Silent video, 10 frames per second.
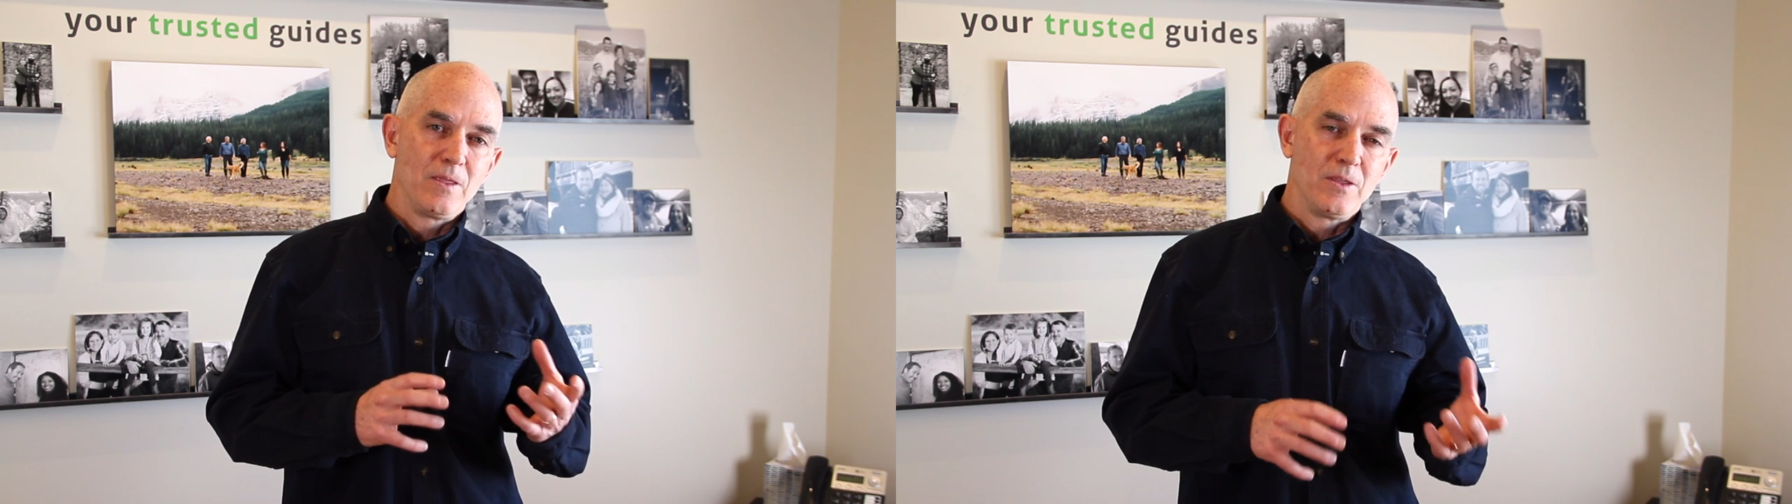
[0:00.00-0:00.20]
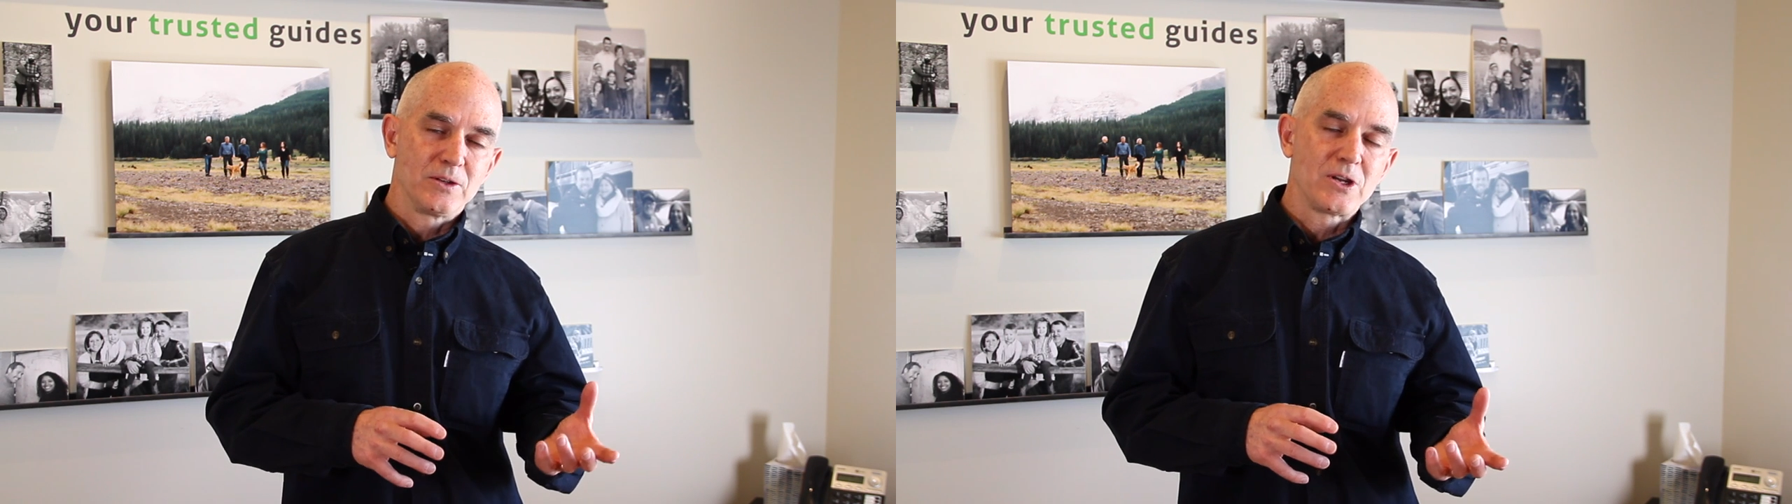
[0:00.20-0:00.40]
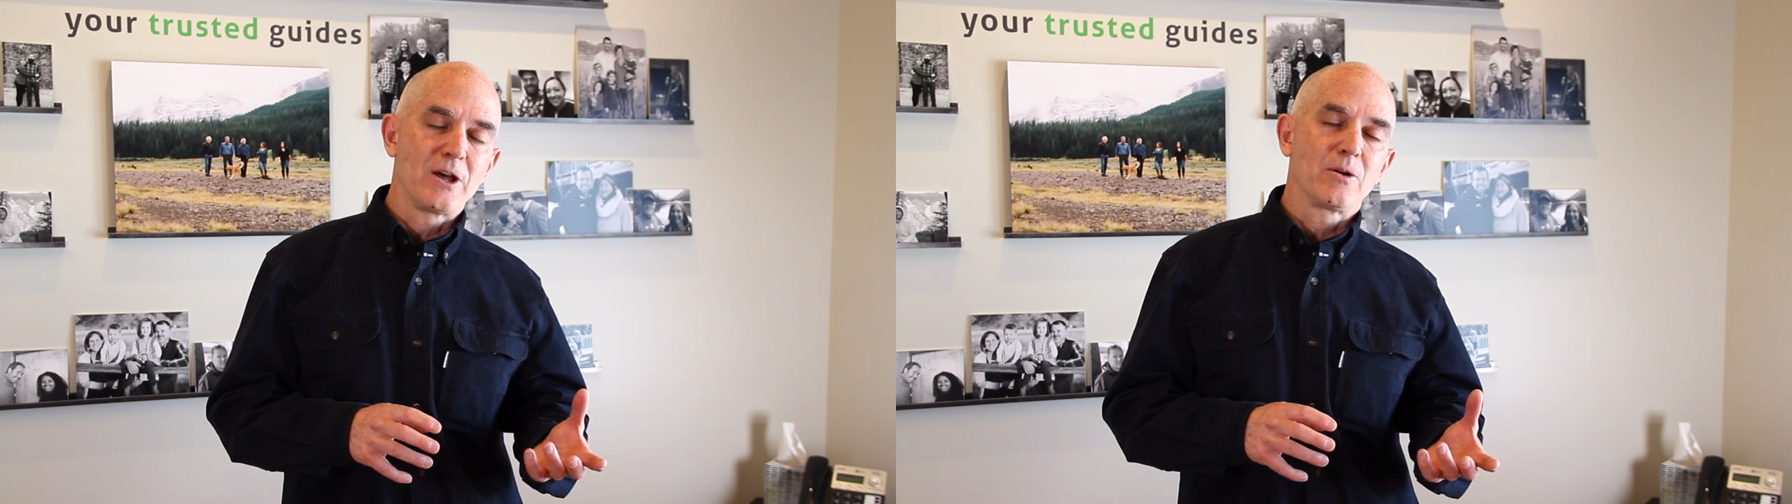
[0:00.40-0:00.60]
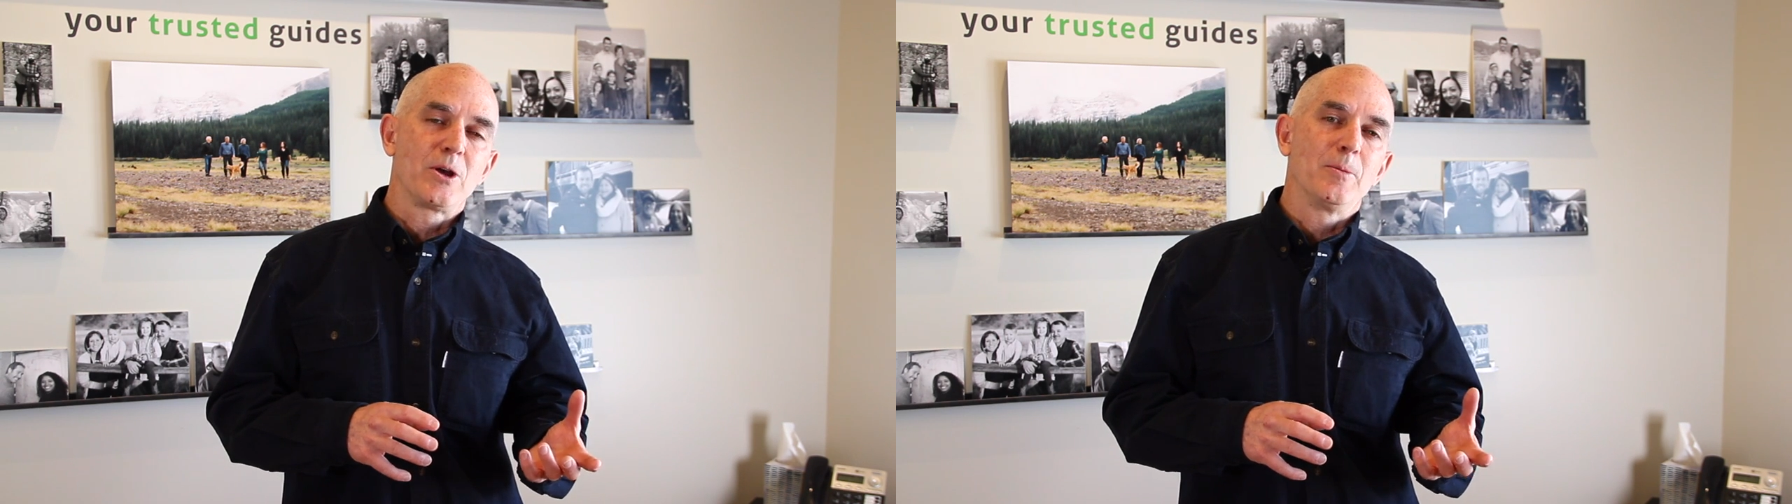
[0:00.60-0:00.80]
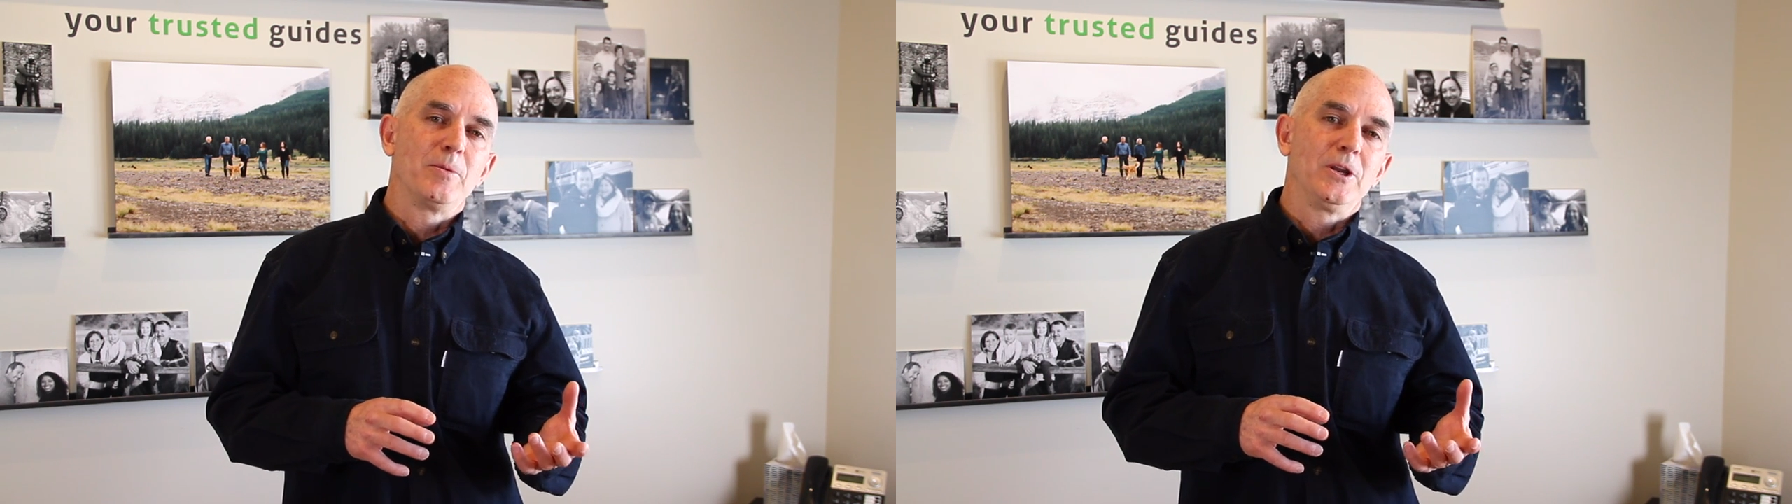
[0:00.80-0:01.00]
the title
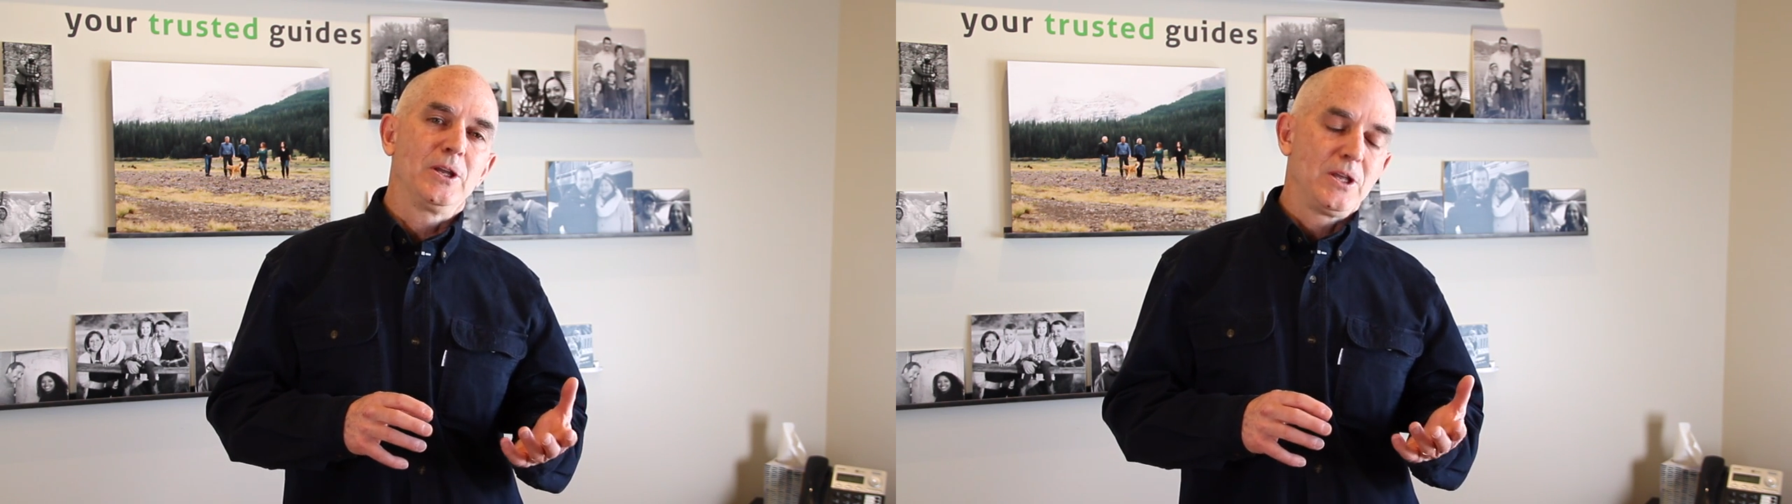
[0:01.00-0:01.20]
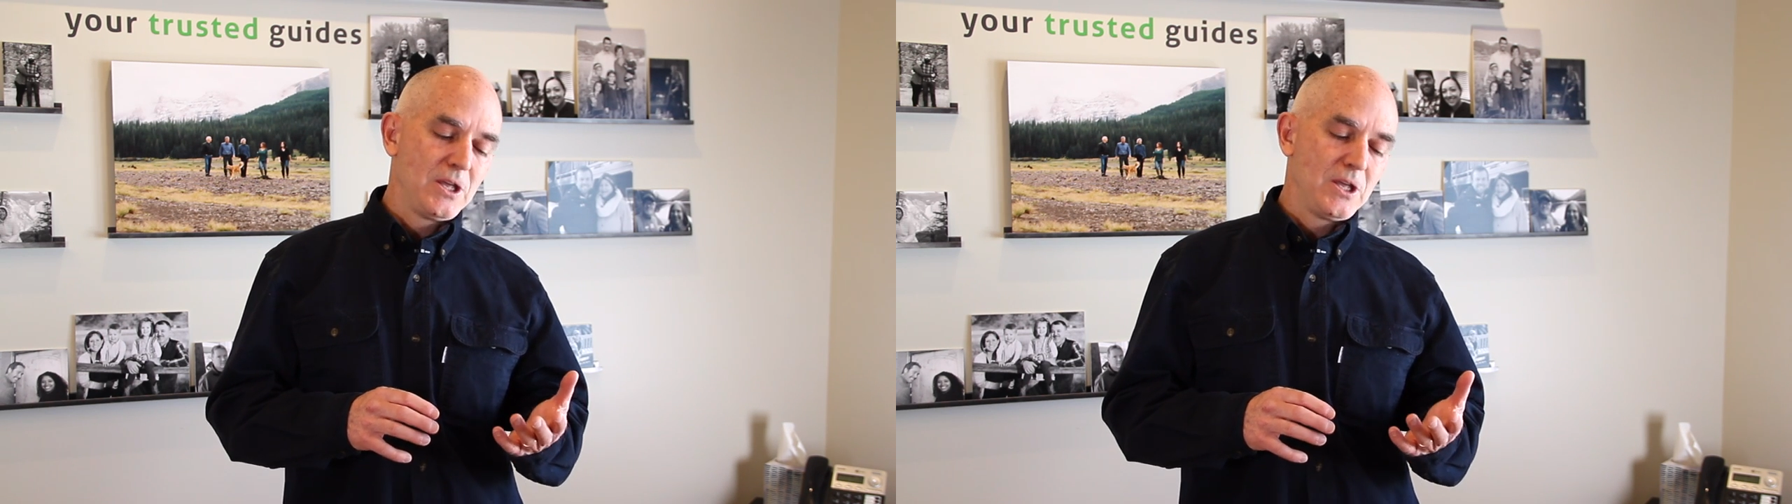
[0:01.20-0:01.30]
company.